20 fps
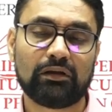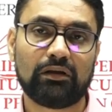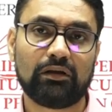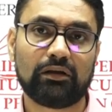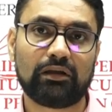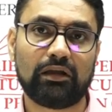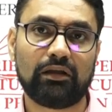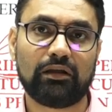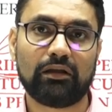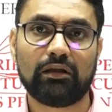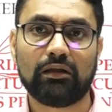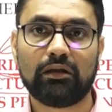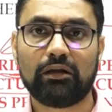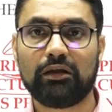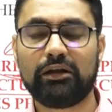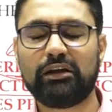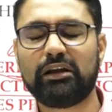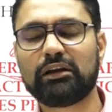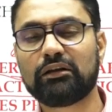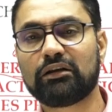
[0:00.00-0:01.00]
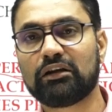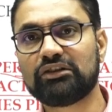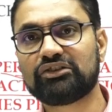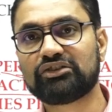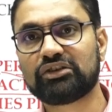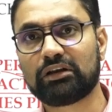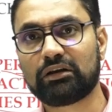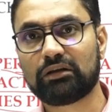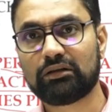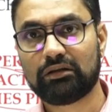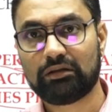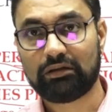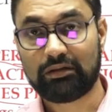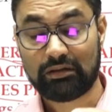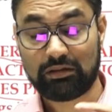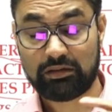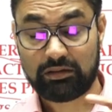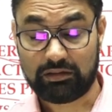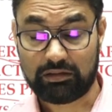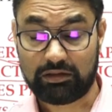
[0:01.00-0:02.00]
Okay, Indian culture
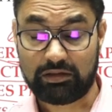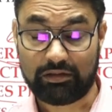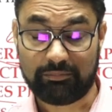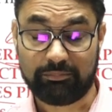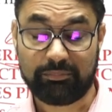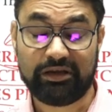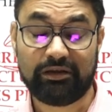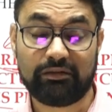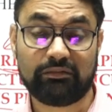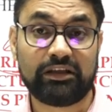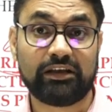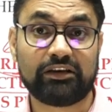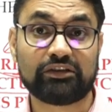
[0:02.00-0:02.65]
there